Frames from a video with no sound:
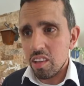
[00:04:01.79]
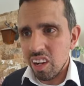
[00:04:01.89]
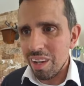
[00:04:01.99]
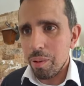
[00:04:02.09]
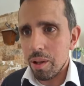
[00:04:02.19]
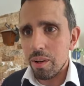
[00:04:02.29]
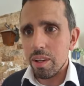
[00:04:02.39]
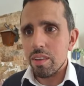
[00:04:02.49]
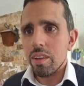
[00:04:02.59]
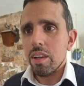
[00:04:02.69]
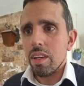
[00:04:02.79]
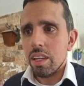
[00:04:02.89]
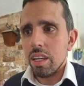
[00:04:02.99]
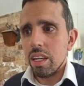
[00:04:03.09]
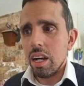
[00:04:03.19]
time period,
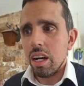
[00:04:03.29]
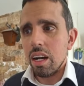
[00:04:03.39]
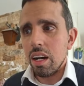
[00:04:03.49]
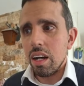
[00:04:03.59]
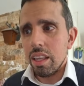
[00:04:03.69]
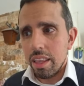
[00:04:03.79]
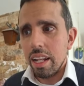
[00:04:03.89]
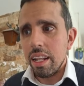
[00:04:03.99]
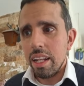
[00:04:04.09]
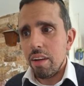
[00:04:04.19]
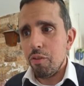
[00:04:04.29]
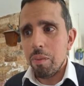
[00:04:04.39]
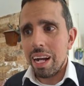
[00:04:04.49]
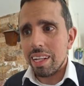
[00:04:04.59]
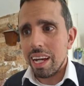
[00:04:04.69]
he uh, then left
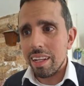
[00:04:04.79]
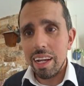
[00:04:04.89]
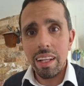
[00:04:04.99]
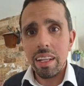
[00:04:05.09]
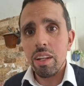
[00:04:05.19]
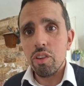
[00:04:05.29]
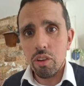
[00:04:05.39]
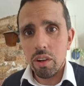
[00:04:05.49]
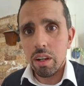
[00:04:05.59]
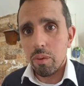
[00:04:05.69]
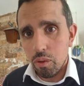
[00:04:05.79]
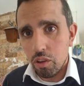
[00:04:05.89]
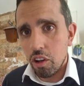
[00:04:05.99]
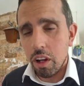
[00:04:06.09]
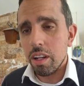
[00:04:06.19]
Baghdad and uh,
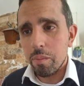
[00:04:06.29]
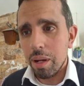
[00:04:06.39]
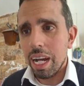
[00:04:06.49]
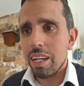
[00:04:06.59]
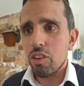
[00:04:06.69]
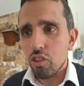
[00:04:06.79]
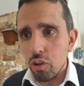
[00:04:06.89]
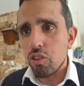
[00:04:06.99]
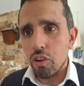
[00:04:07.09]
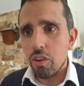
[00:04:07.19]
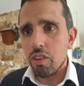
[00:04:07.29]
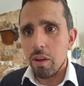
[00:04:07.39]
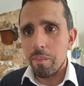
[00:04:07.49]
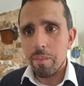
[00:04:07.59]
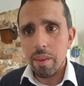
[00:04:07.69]
journeyed back to
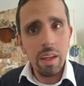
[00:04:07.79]
Jerusalem.